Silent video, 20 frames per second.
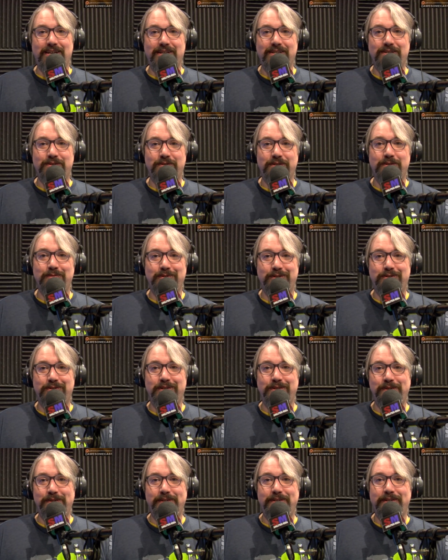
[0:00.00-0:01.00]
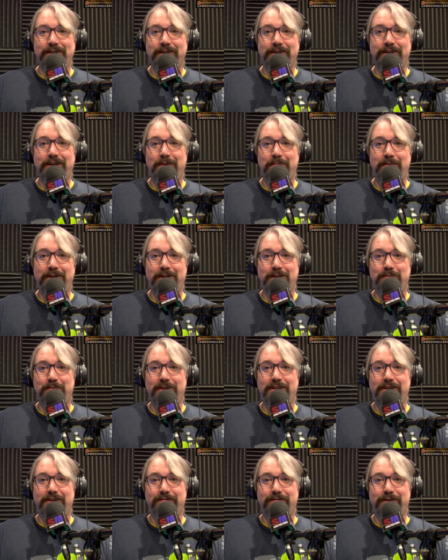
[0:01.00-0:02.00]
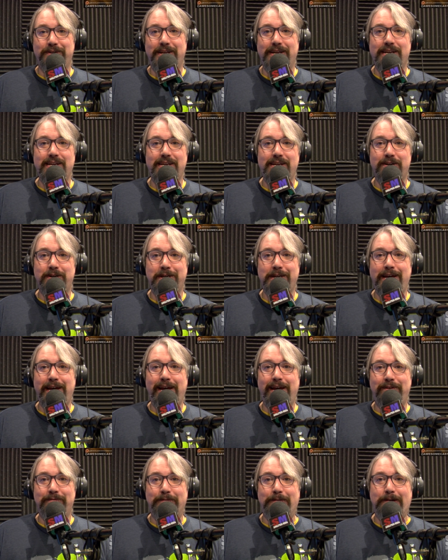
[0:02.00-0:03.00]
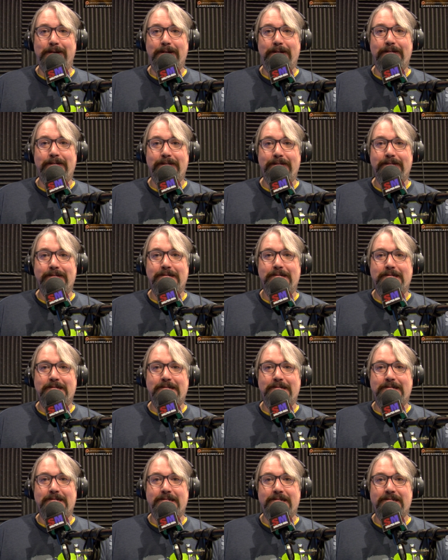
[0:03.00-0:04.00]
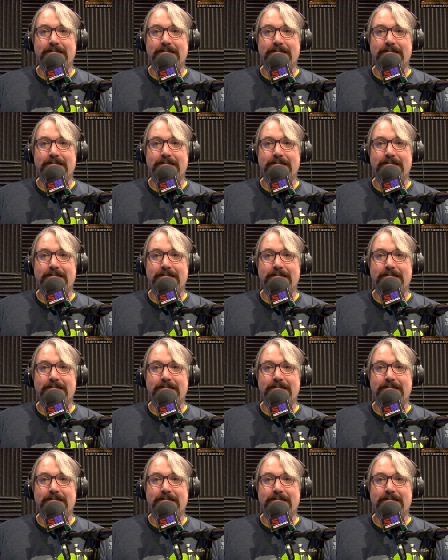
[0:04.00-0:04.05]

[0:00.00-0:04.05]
this Christmas tree's still up and it's been there for like a year and a half. Huh. Huh.